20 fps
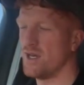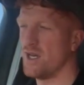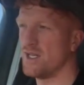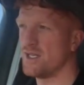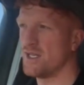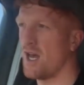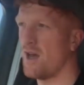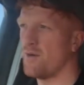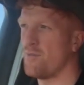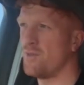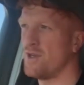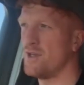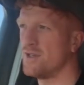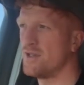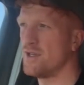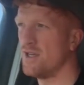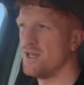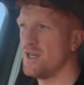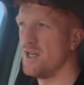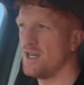has
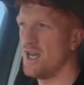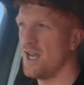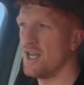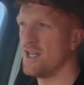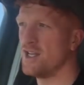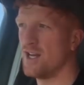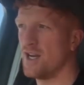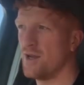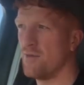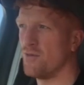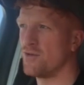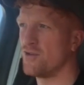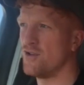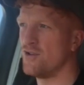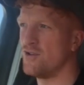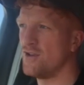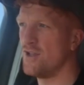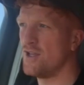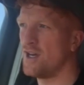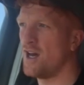happened, and you're able
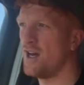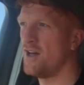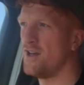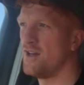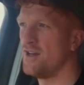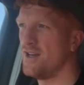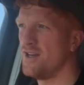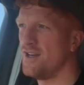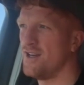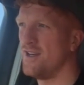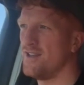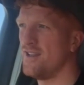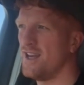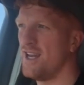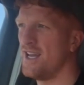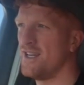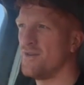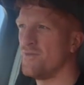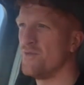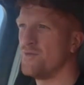to do that,
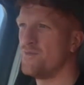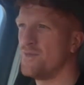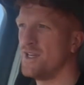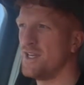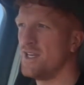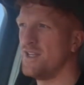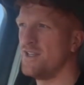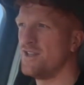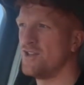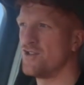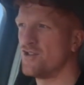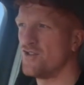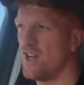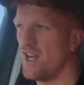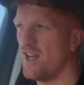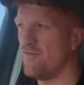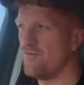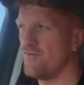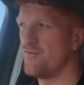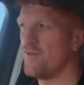then it would be the
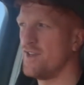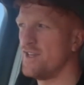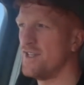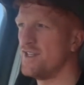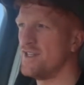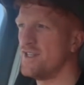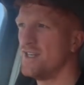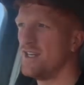strength and